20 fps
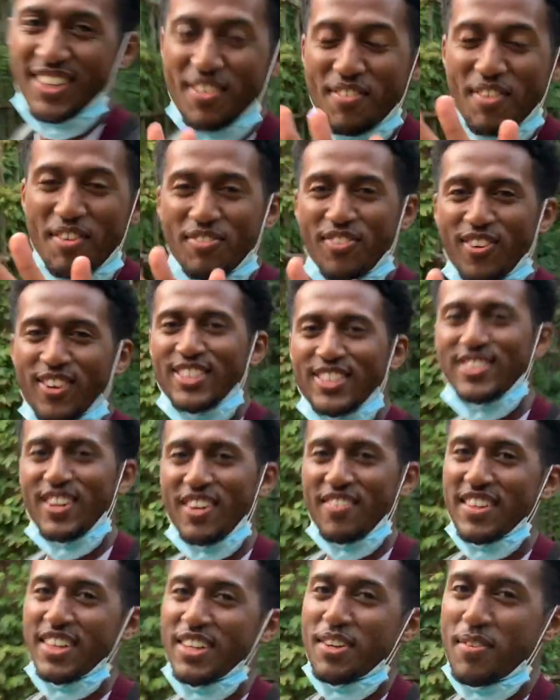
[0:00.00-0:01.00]
number four, so I
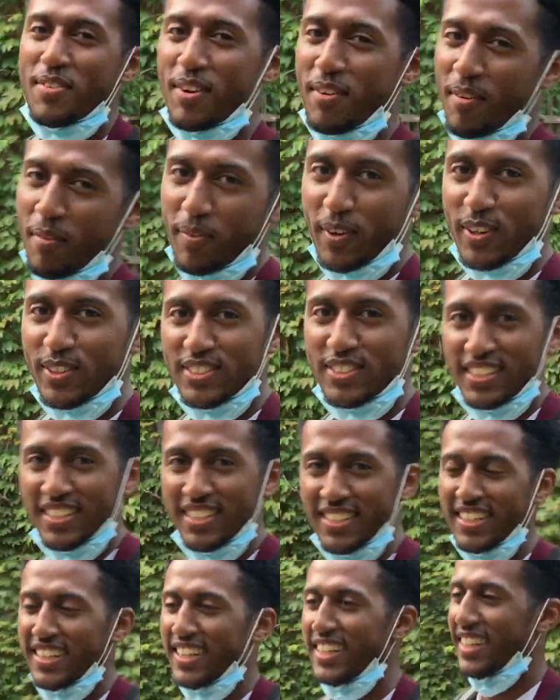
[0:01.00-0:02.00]
have a little bit of protein.
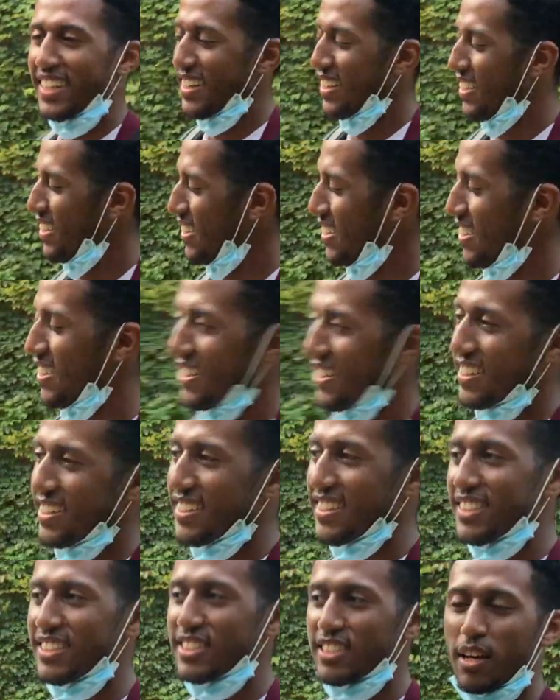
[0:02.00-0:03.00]

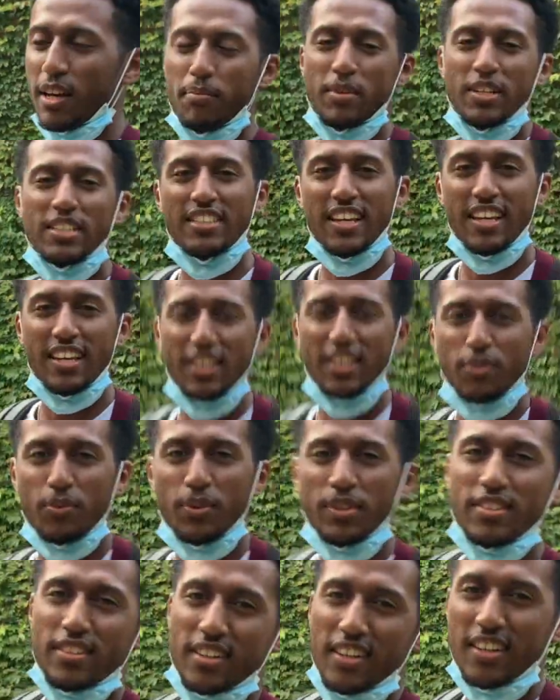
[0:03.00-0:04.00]
I'm gonna take it
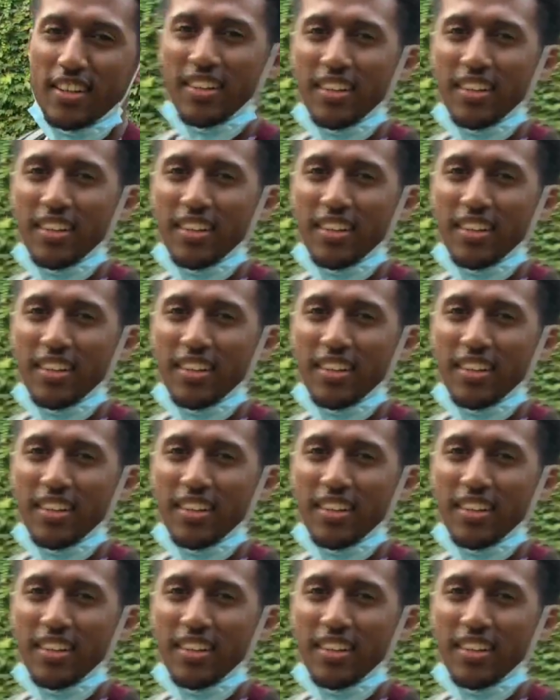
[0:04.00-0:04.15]
with a